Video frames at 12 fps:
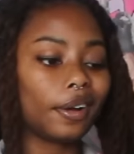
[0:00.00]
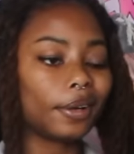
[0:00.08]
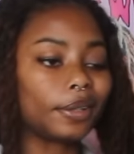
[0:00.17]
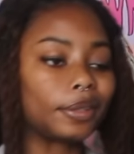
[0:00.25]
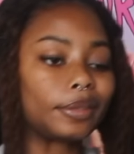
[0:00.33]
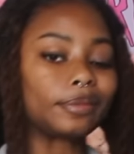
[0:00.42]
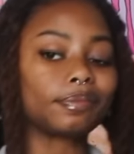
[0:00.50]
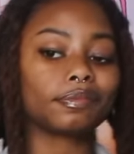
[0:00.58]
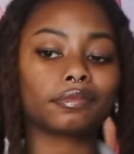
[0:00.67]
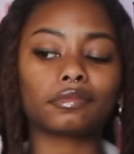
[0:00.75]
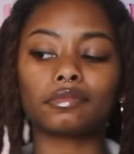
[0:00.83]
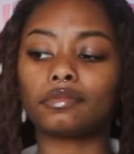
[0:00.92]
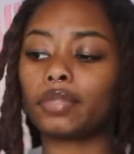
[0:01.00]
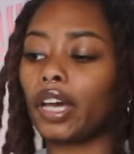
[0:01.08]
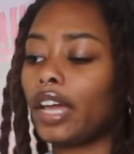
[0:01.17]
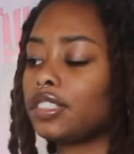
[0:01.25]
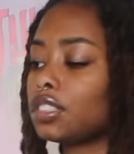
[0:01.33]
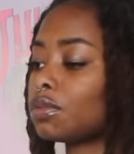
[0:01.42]
But
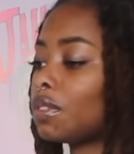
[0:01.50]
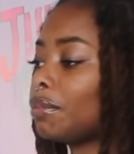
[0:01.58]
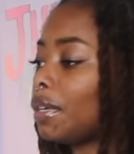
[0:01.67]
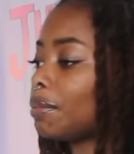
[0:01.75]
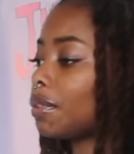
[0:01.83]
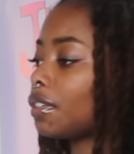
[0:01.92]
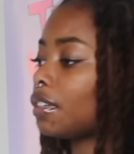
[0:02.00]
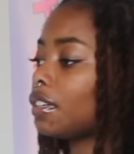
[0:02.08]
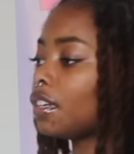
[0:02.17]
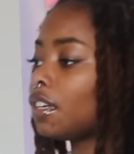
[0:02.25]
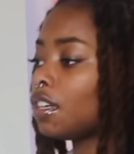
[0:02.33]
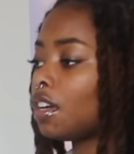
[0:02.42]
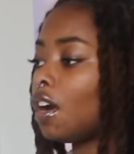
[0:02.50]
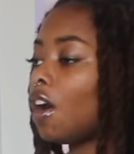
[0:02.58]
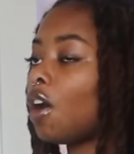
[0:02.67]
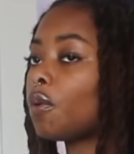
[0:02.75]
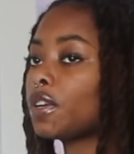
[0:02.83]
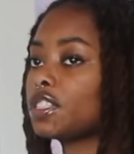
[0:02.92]
I just remember
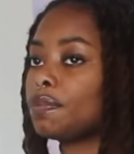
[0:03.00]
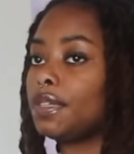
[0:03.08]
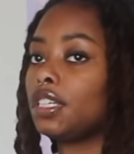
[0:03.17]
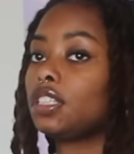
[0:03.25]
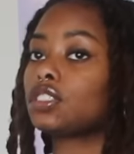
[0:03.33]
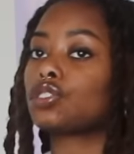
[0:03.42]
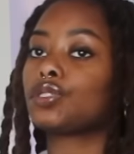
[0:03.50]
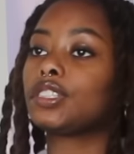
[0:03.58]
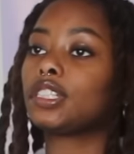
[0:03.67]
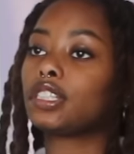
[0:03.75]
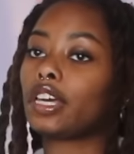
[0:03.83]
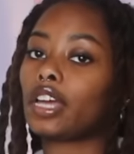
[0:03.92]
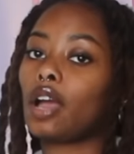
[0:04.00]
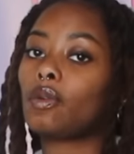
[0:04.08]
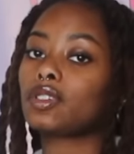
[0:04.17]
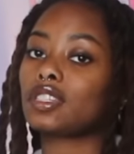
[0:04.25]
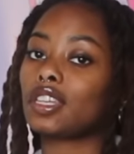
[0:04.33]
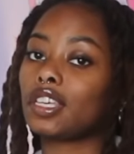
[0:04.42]
always being treated like I
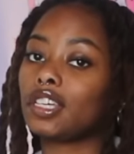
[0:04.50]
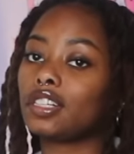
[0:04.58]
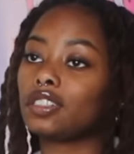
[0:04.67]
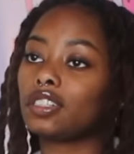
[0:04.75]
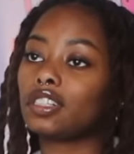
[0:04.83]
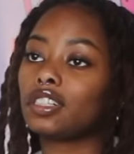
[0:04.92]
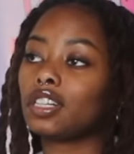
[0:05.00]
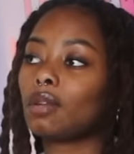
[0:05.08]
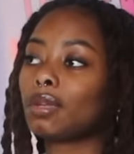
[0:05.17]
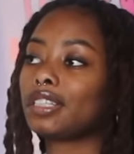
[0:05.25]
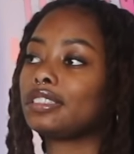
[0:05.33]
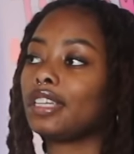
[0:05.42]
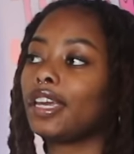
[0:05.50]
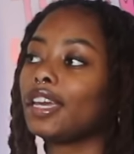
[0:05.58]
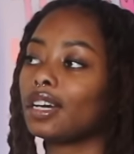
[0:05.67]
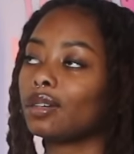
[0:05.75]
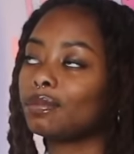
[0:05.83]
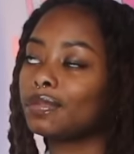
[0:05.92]
was the healer. I'm like,
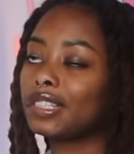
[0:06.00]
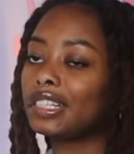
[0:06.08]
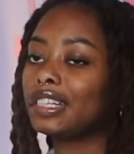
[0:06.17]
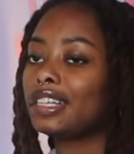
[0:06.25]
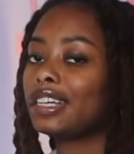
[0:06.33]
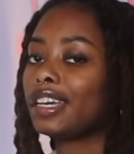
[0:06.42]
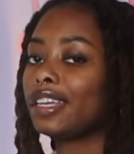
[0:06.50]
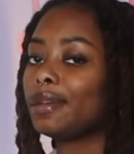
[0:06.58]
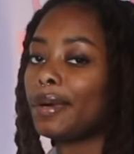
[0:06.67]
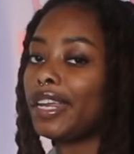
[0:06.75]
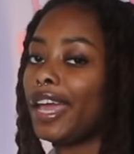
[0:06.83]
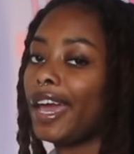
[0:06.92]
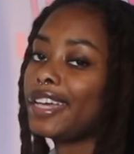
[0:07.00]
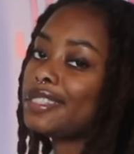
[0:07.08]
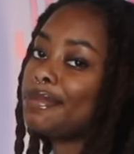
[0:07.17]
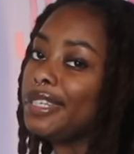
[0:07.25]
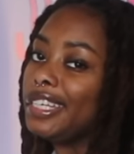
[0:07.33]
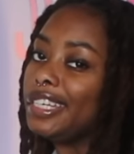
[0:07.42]
damn, ain't nobody asked
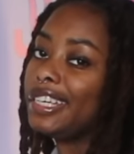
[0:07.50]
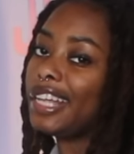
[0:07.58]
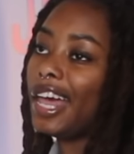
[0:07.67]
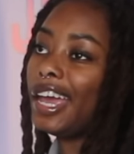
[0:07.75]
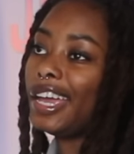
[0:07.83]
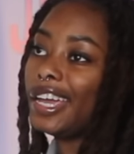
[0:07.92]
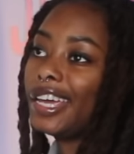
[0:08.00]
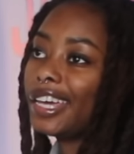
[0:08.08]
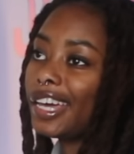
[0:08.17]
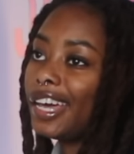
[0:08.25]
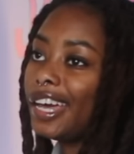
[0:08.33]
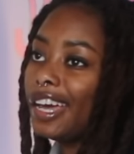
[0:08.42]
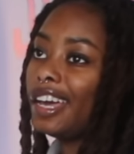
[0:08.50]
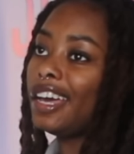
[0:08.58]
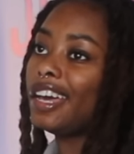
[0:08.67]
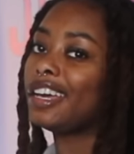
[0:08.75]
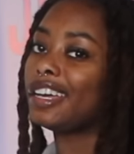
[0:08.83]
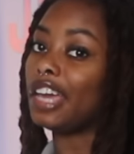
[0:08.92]
me, like,
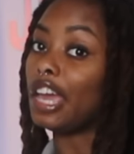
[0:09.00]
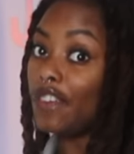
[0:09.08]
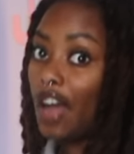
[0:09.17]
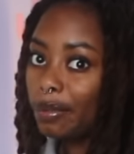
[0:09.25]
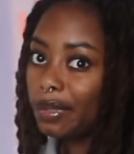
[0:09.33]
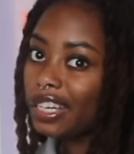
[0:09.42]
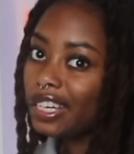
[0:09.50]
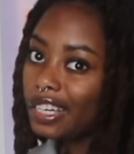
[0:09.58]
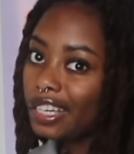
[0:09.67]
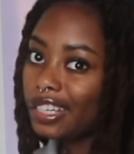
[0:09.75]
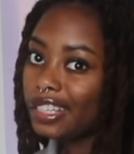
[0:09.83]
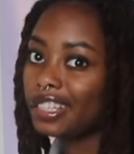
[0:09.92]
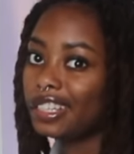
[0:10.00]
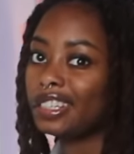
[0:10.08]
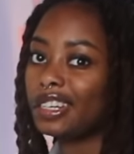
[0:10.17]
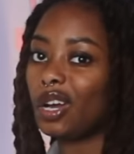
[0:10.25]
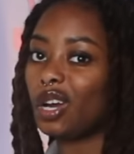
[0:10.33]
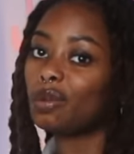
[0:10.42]
if I'm good, you
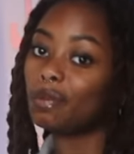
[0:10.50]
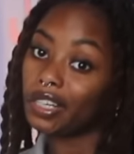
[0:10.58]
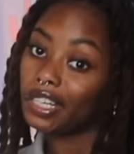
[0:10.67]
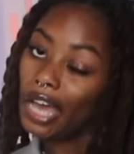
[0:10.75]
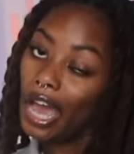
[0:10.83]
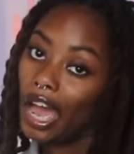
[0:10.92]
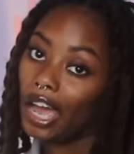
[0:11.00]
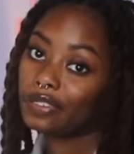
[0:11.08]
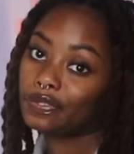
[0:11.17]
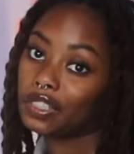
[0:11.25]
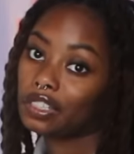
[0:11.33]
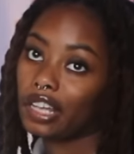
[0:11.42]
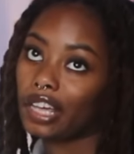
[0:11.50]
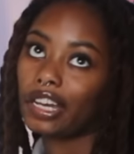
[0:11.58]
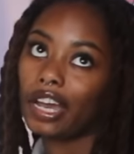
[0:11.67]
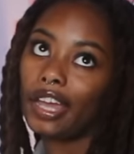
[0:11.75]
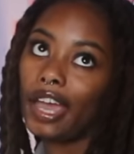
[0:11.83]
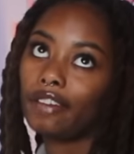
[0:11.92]
know, but I feel like
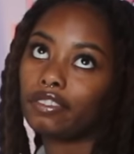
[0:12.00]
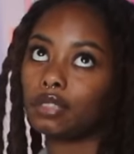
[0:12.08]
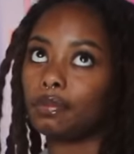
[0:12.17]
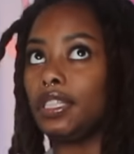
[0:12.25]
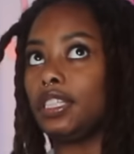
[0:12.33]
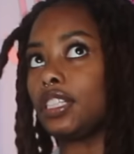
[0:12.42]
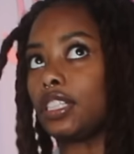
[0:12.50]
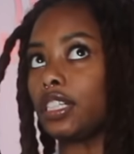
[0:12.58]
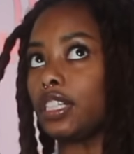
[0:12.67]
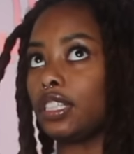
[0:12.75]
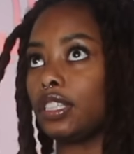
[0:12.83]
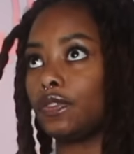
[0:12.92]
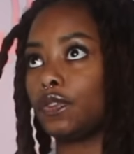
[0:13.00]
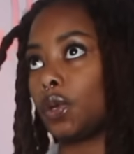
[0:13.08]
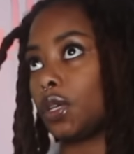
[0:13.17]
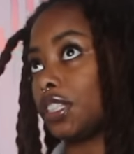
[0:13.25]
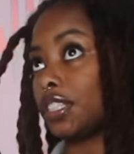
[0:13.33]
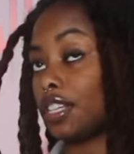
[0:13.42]
I have to be good
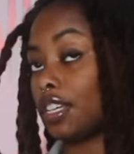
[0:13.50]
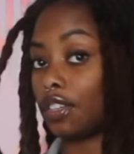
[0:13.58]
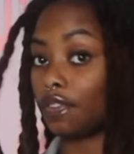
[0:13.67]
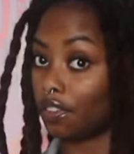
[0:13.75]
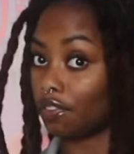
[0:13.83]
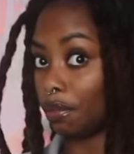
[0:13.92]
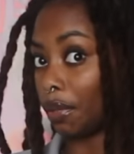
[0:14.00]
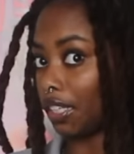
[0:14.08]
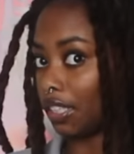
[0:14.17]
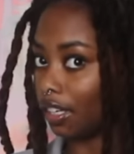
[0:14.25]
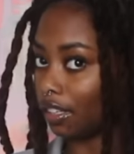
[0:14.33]
for the sake of everybody